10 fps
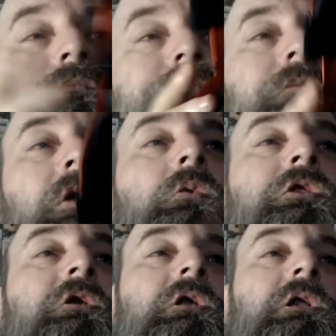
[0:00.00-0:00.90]
with a
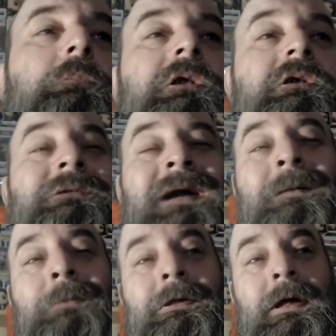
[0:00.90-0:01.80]
little bit of Tom
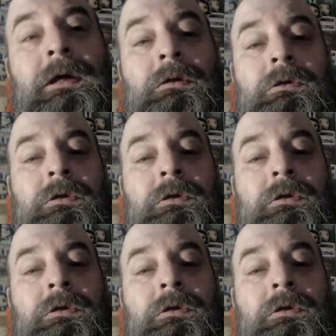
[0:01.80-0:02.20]
MacDonald,